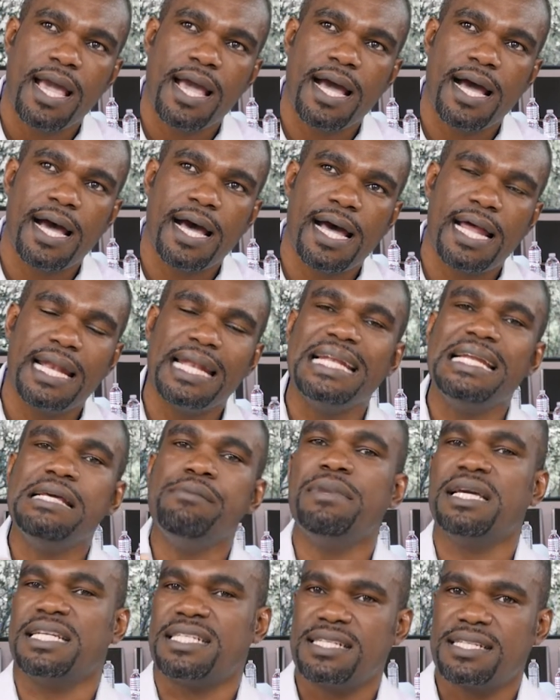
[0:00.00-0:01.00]
a
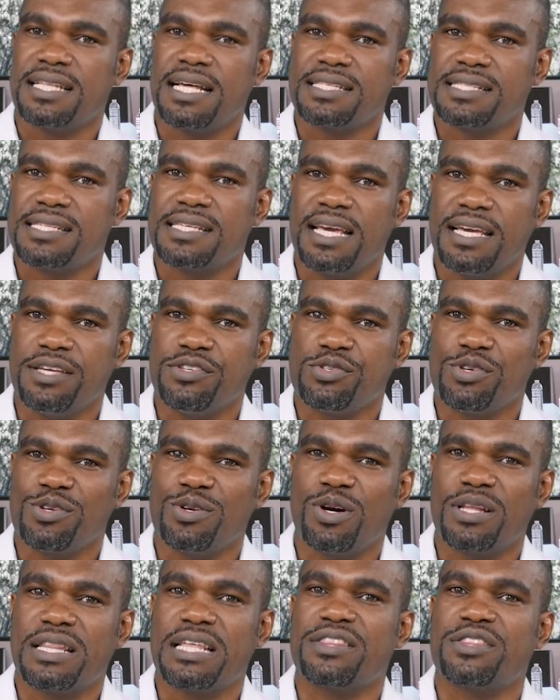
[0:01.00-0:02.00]
limit that says, you
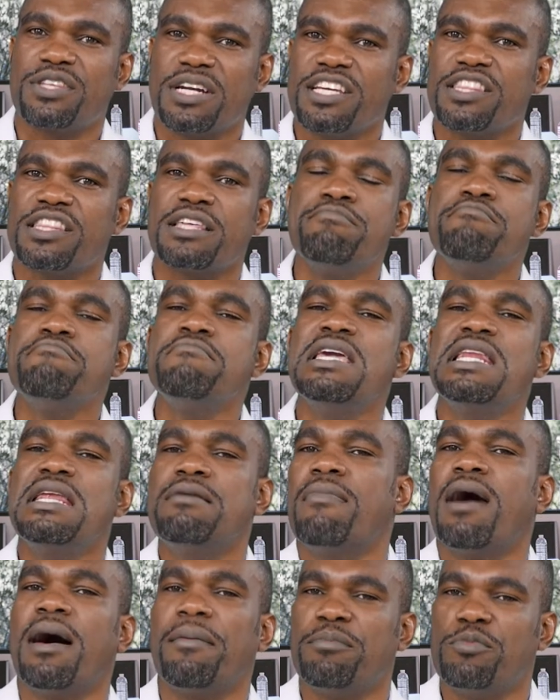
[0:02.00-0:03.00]
know, the
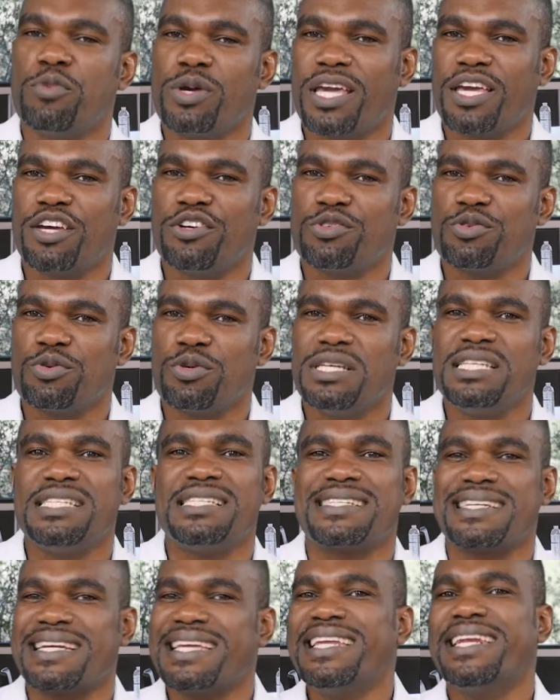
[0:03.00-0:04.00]
minimum we can do
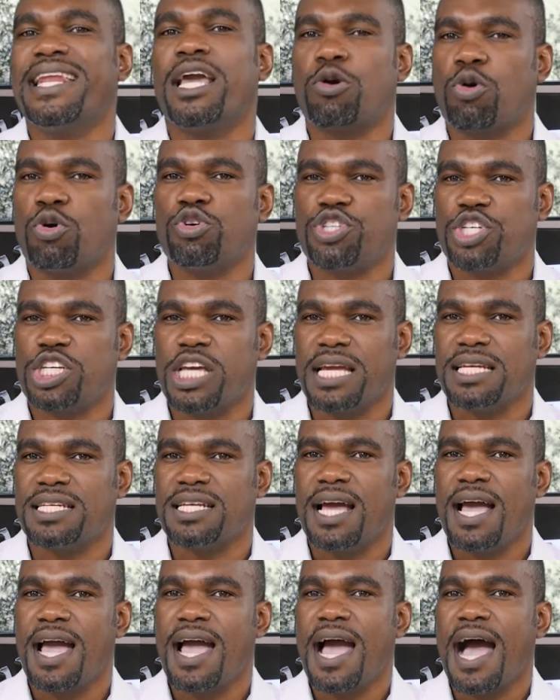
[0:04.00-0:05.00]
is
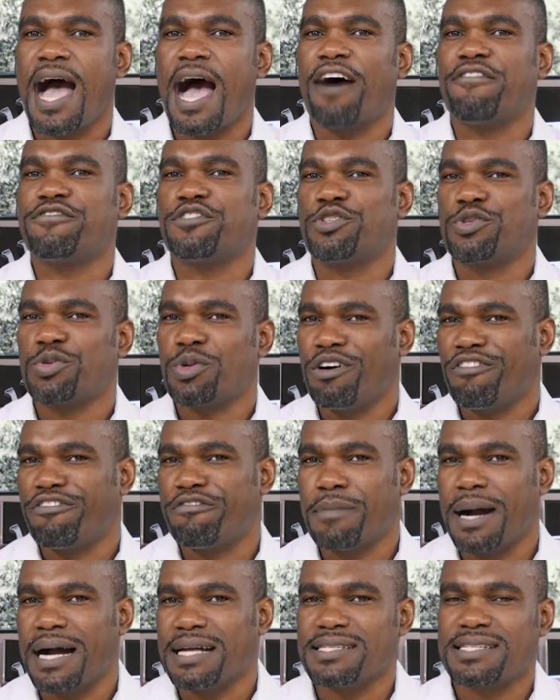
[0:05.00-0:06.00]
renegotiate after
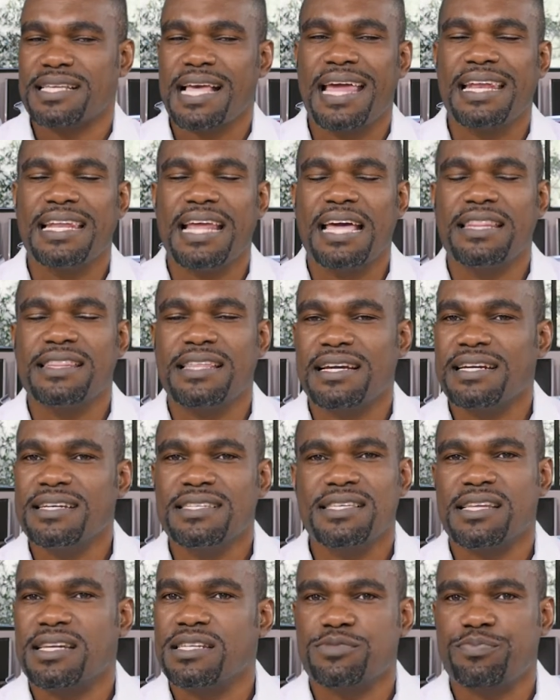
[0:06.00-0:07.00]
12 months. And the
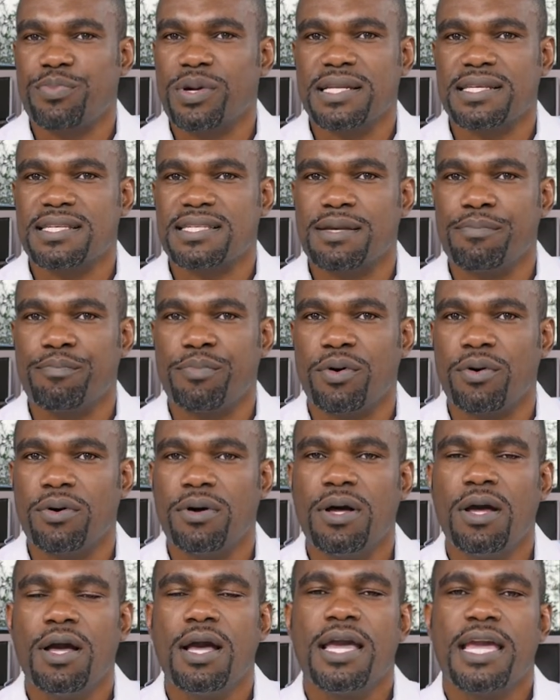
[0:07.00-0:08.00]
reason is pretty simple.